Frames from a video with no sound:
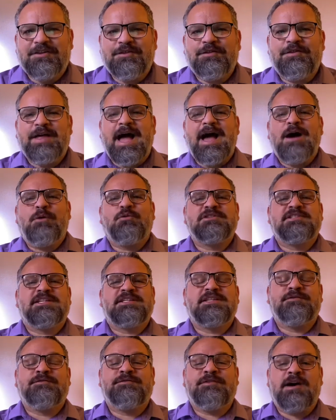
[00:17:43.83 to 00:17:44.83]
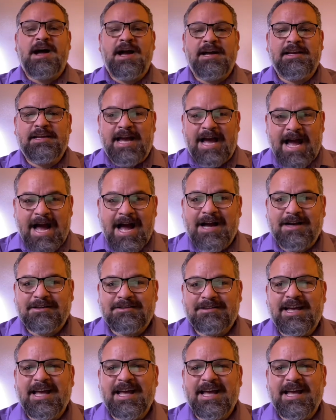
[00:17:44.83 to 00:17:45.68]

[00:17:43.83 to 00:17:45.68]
That was a divine act.